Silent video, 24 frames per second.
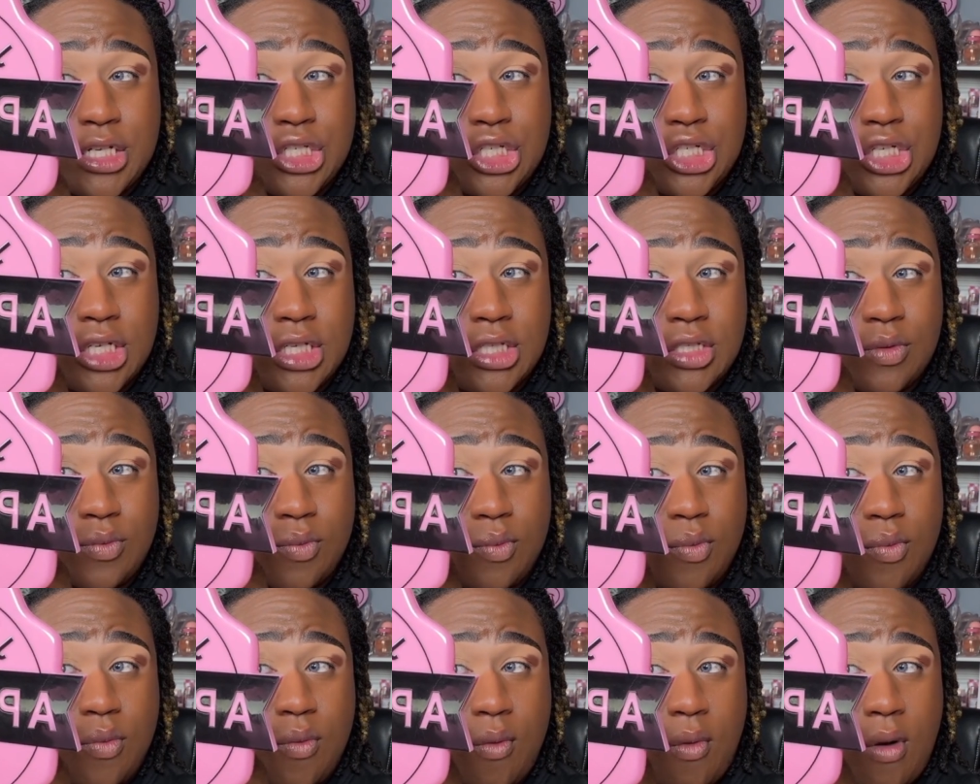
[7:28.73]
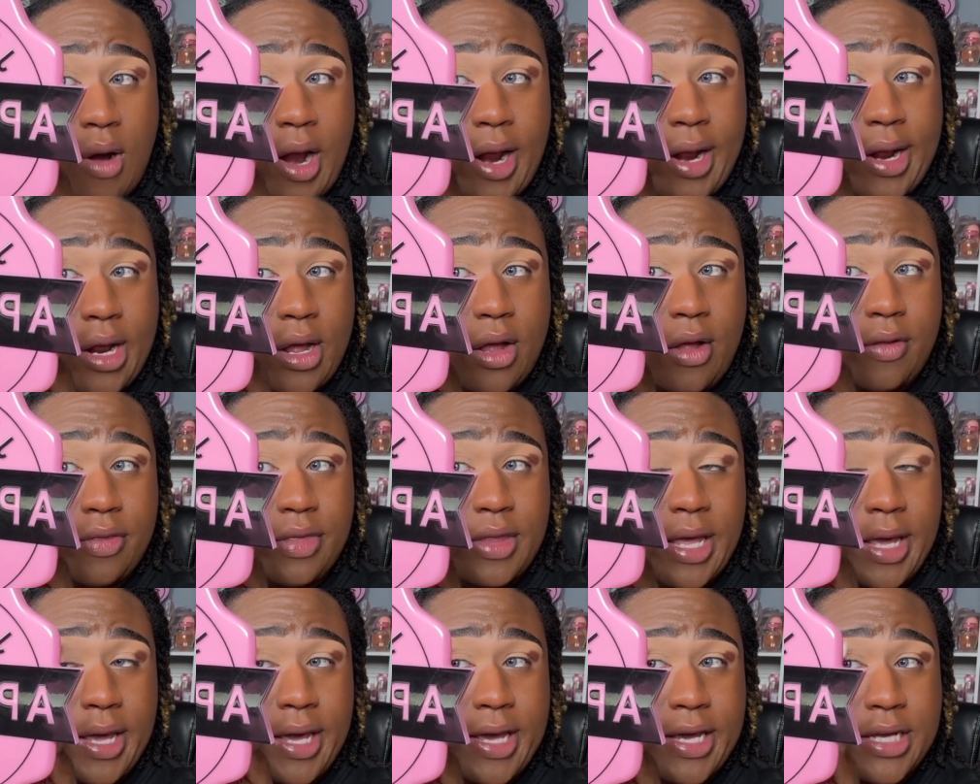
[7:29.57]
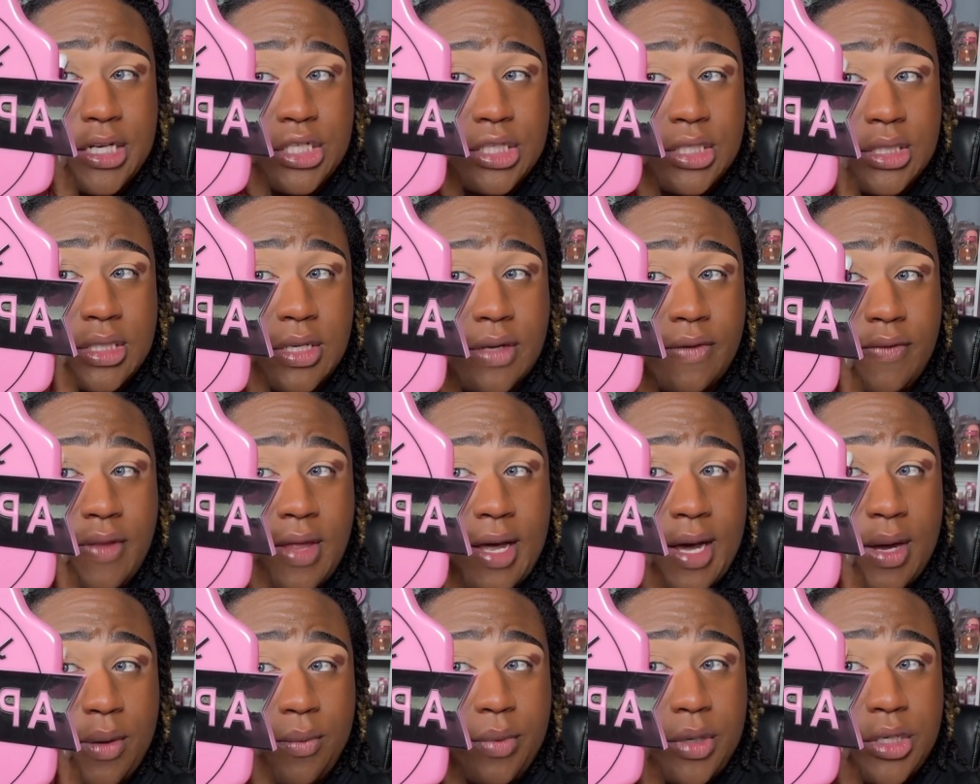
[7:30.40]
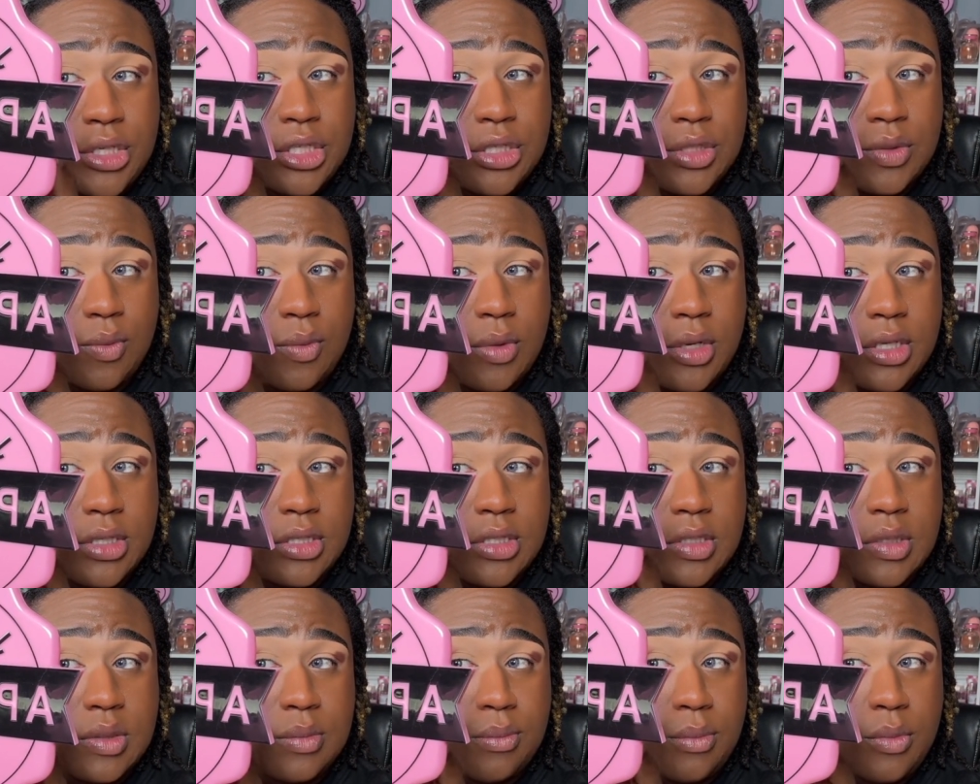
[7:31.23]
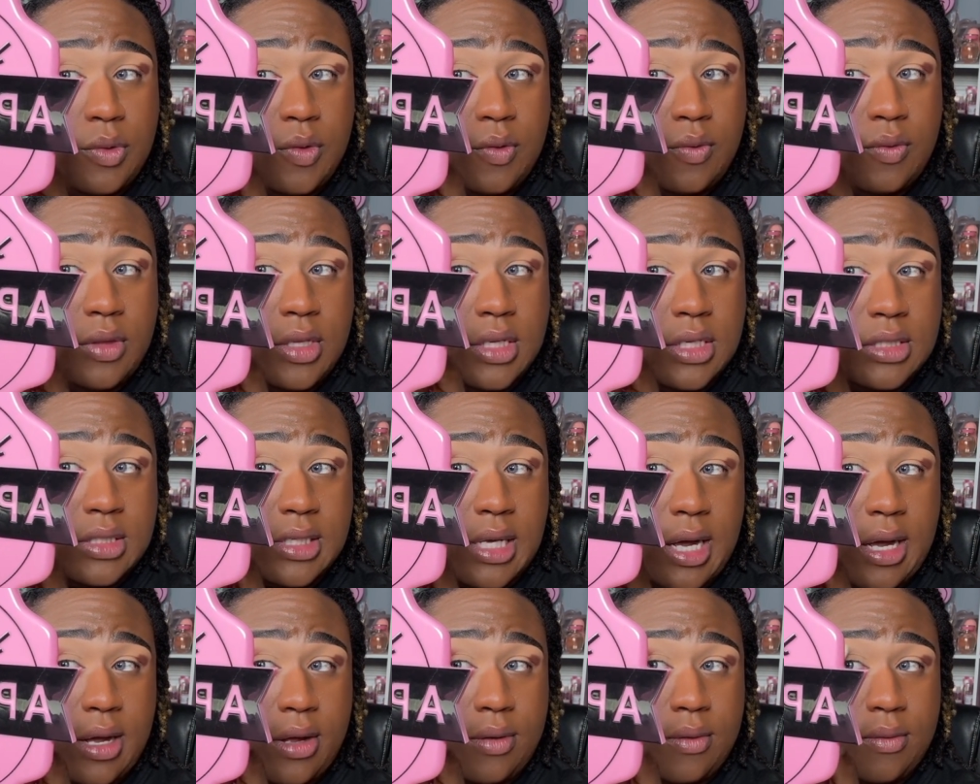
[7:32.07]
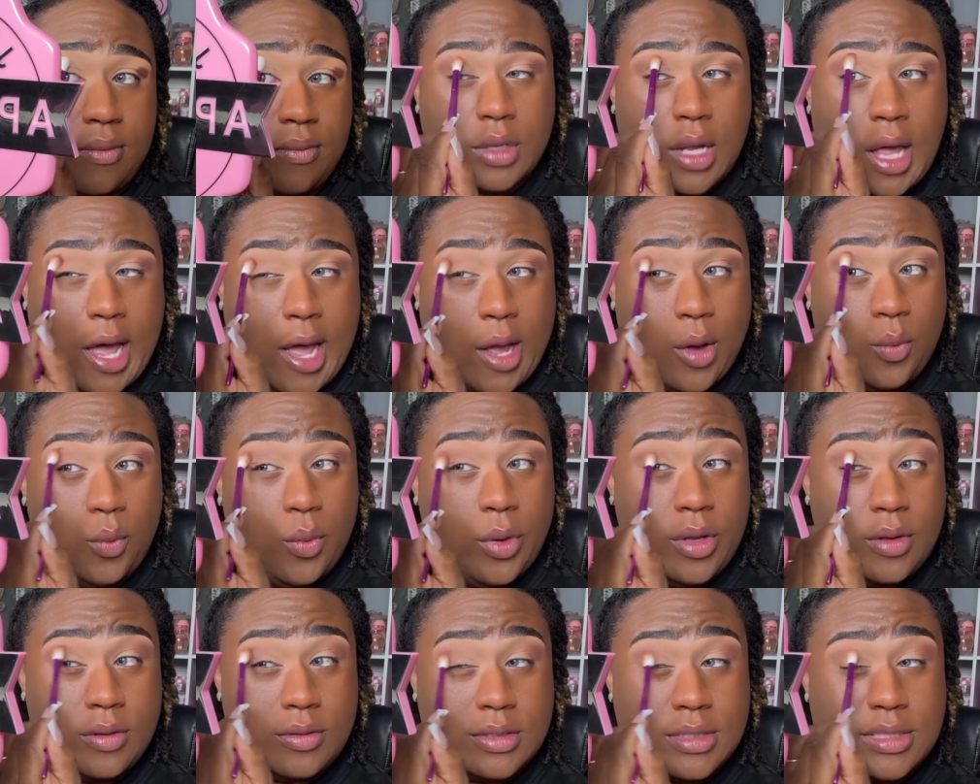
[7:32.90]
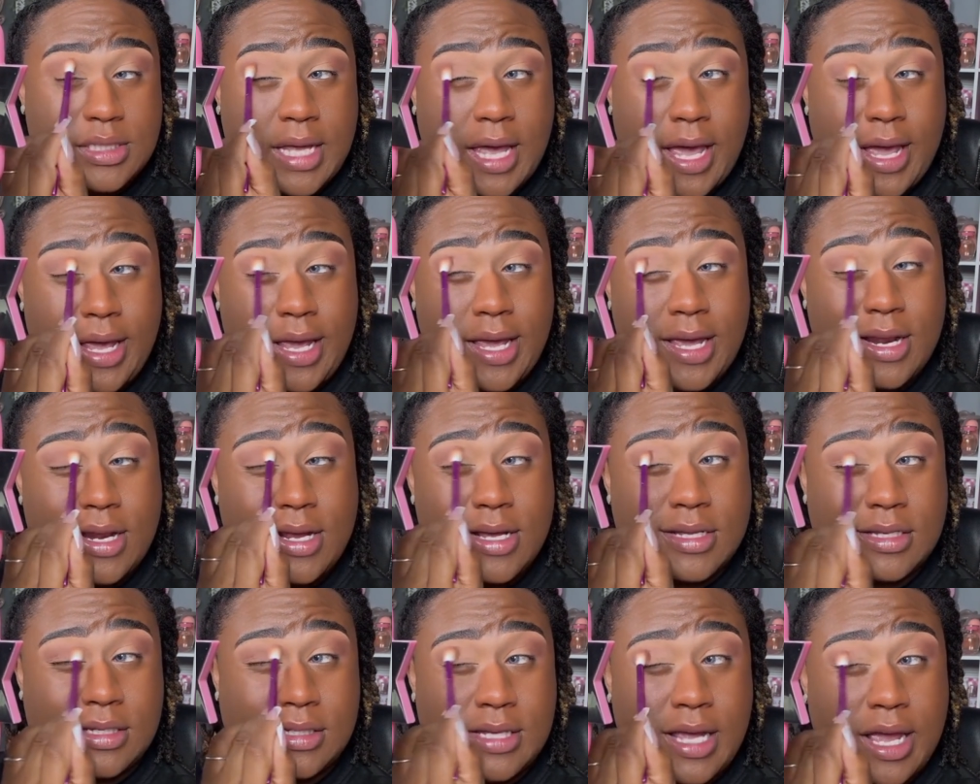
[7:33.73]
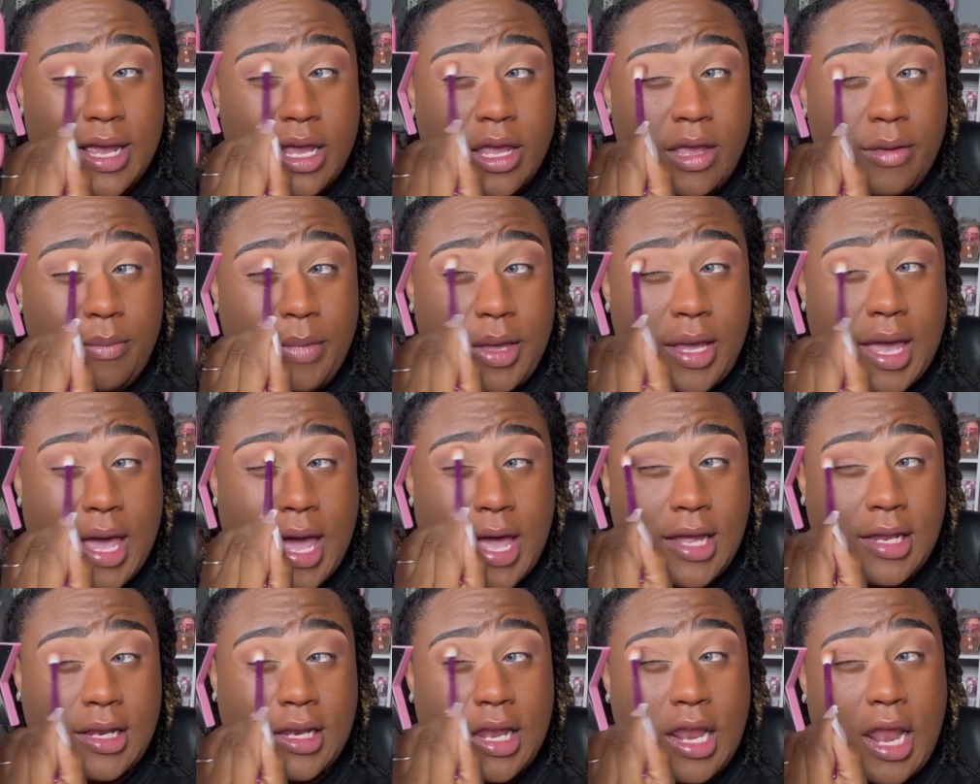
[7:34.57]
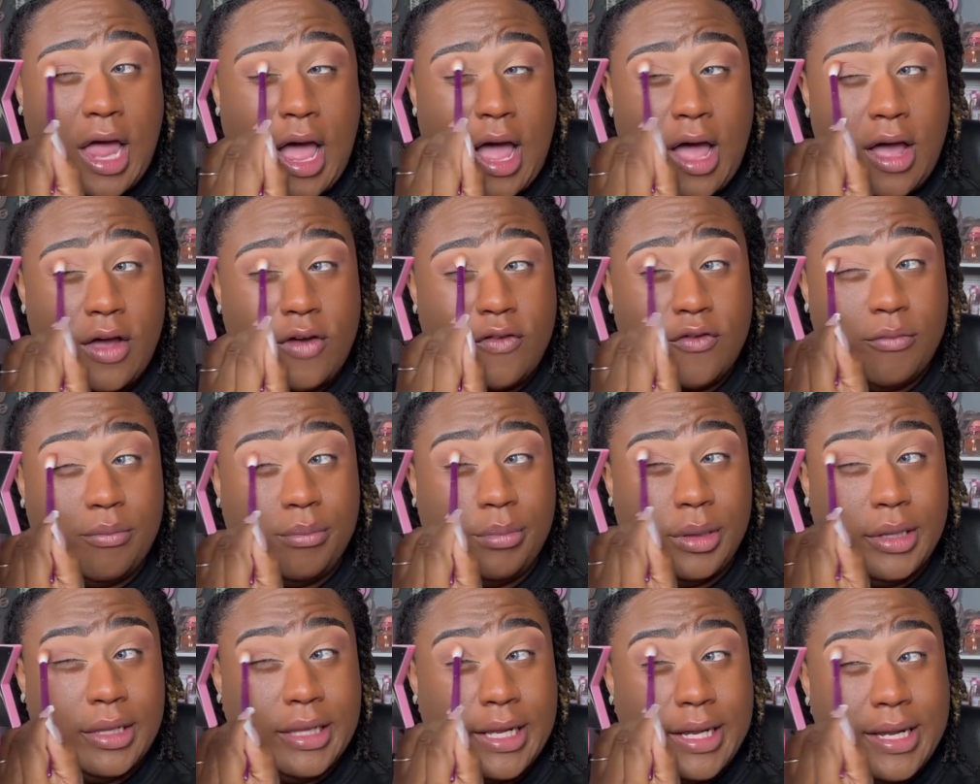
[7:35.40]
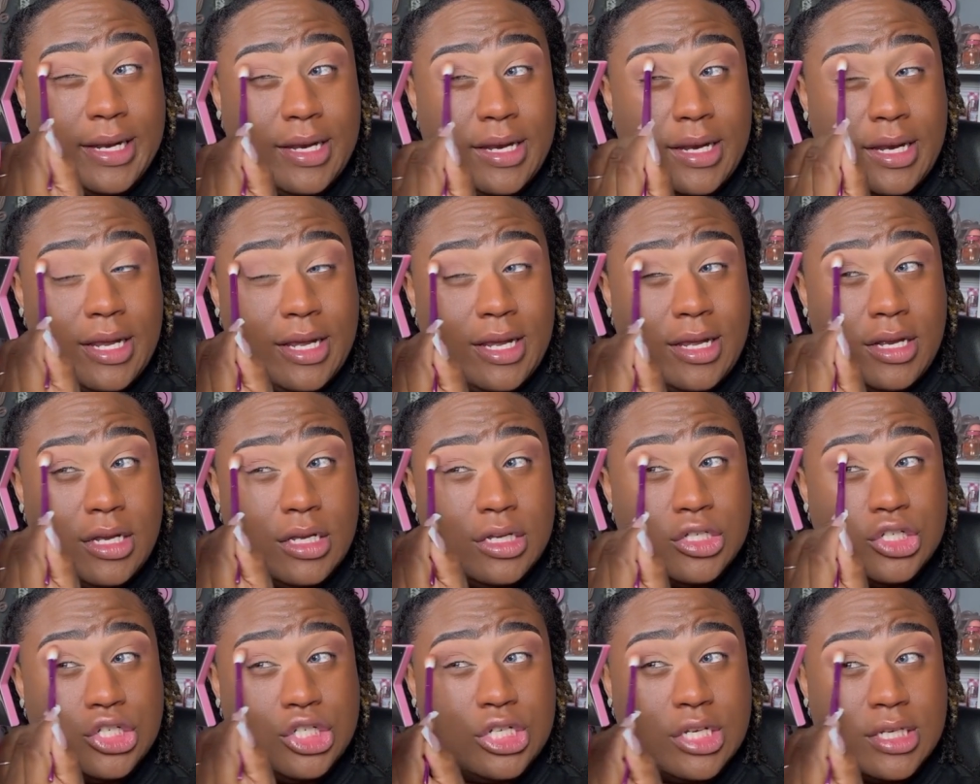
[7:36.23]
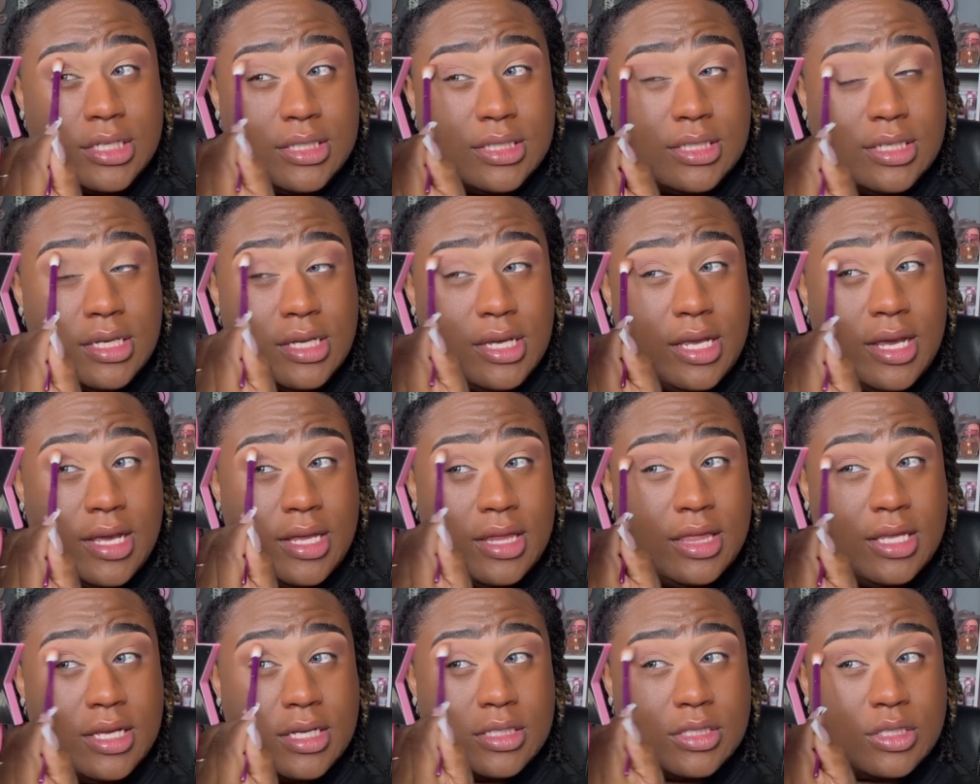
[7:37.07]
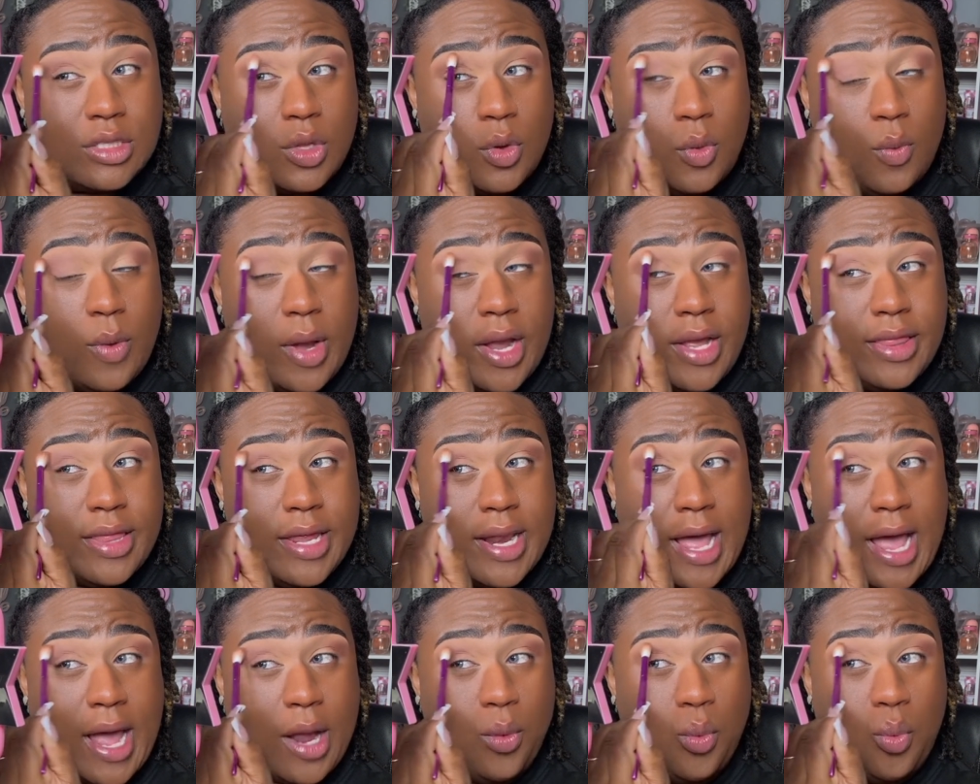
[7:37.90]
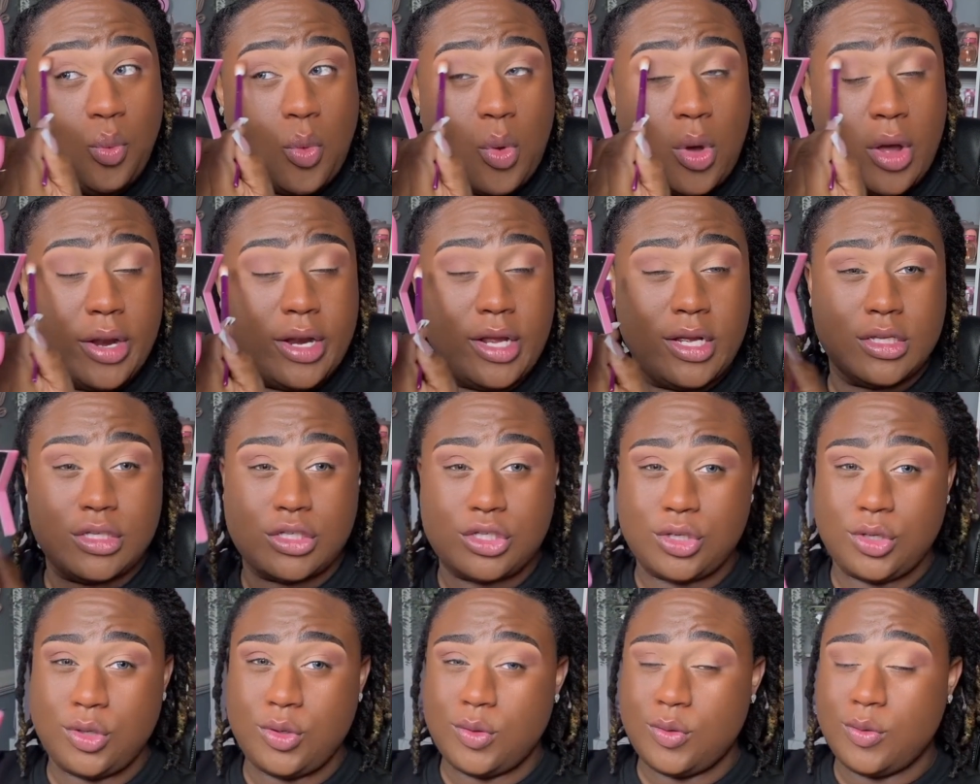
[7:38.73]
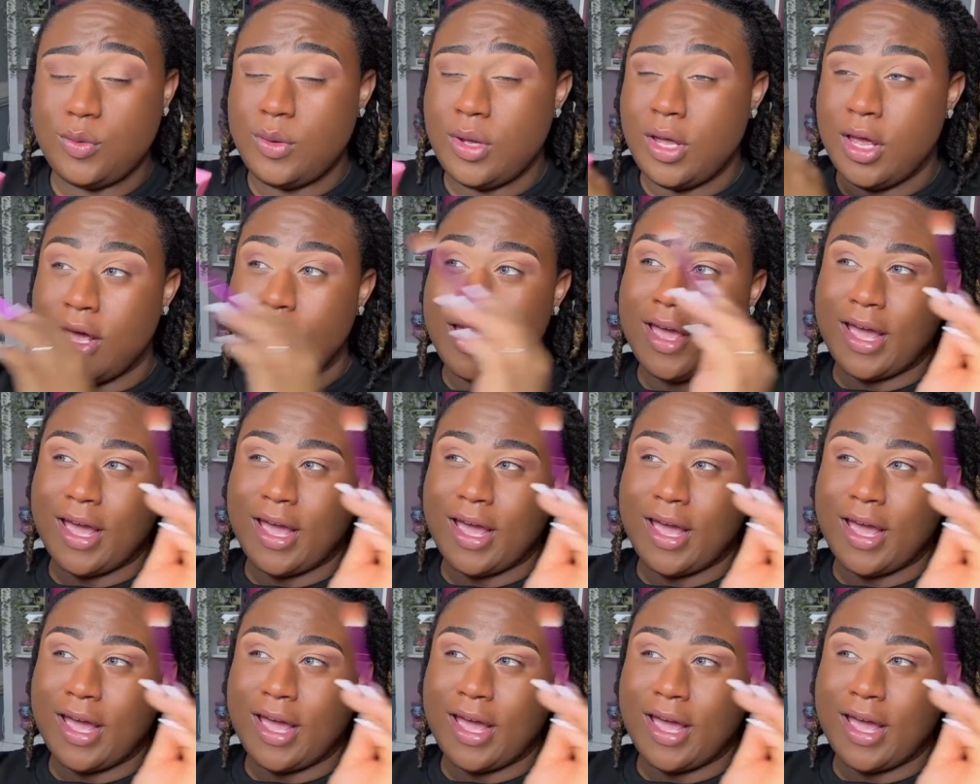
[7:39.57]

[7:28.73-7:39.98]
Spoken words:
just right on the edges of that, we just want to smooth this out. I will say it is taking me a lot of blending just to get this the way that I want it to.